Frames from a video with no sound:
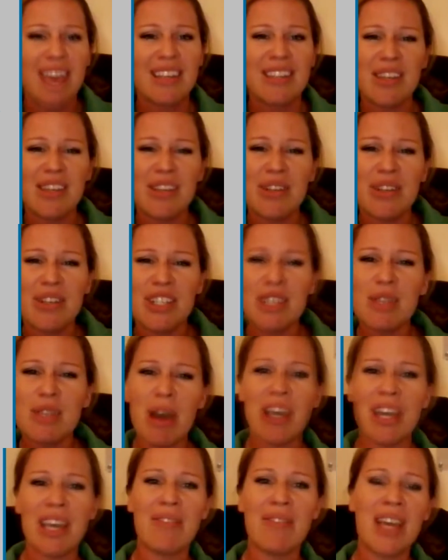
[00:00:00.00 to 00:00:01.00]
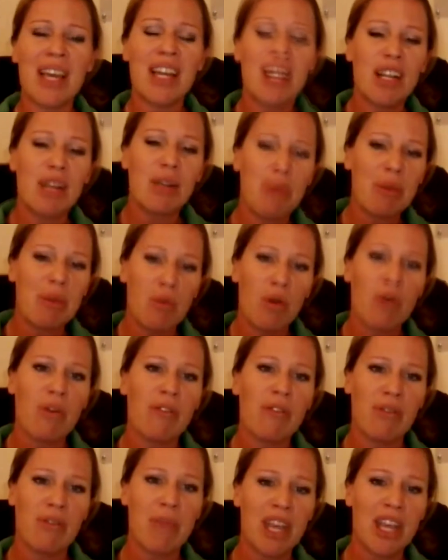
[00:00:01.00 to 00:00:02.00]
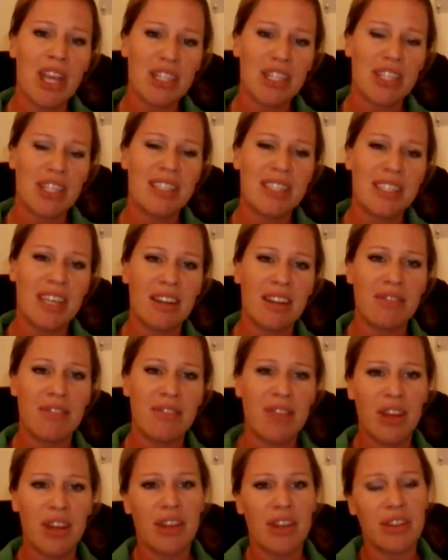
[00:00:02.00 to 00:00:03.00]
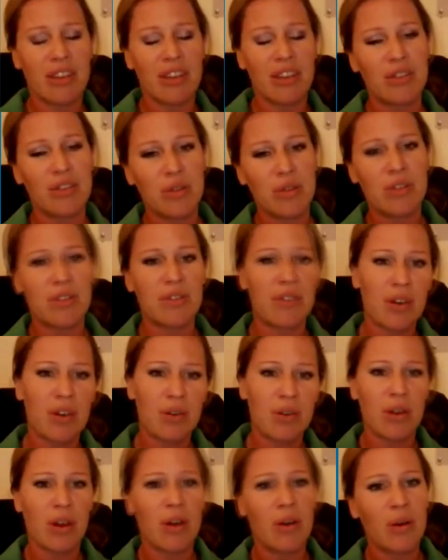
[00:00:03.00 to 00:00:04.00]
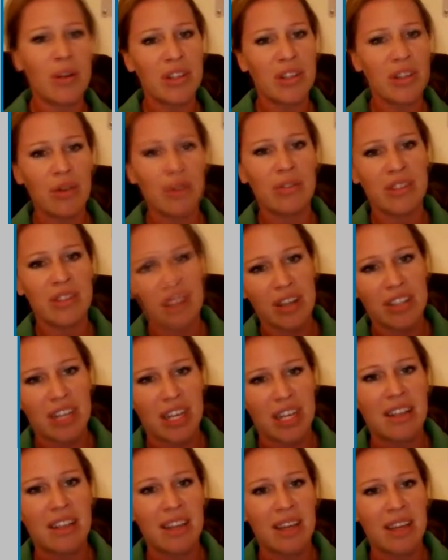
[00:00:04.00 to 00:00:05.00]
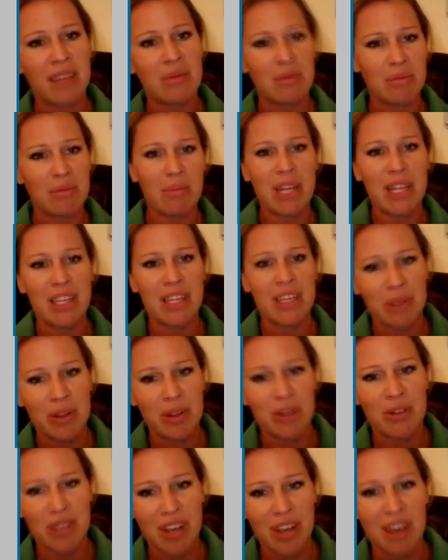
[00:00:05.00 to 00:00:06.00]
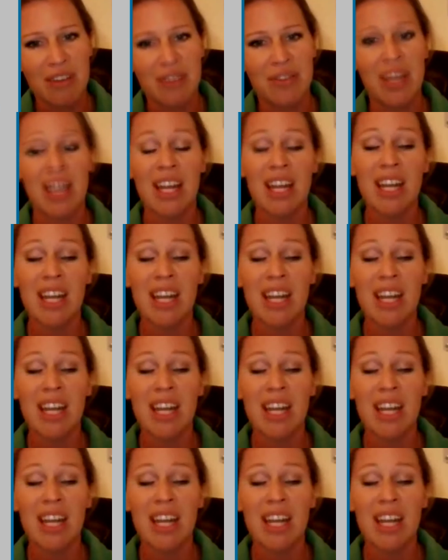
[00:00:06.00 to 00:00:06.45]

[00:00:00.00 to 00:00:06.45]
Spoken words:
And so it's just about giving a little bit more information instead of the sort of, oh, and don't touch anything, please, when you're diving.